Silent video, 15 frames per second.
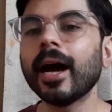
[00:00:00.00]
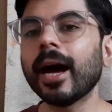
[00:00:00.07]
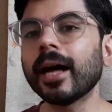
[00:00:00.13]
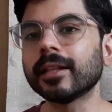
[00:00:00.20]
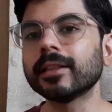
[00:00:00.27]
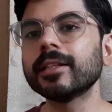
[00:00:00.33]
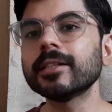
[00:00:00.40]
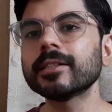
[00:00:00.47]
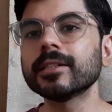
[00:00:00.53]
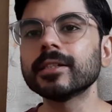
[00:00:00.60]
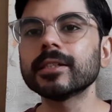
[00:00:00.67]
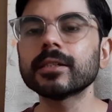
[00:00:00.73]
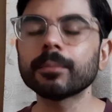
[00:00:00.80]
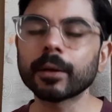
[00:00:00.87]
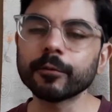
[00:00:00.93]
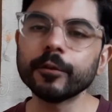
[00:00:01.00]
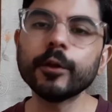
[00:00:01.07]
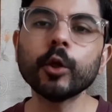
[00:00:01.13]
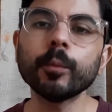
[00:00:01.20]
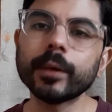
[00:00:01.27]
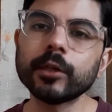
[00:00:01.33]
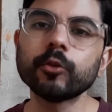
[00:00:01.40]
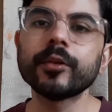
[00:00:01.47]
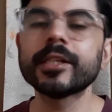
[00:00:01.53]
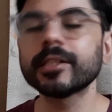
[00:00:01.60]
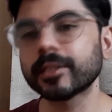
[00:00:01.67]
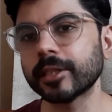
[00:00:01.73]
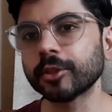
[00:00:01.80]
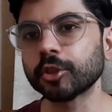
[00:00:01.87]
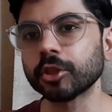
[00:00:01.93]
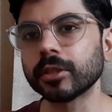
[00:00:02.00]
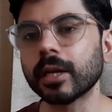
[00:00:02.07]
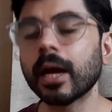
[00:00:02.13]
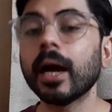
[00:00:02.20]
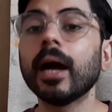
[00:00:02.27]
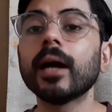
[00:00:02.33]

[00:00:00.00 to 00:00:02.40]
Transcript: and this is my video mentoring session.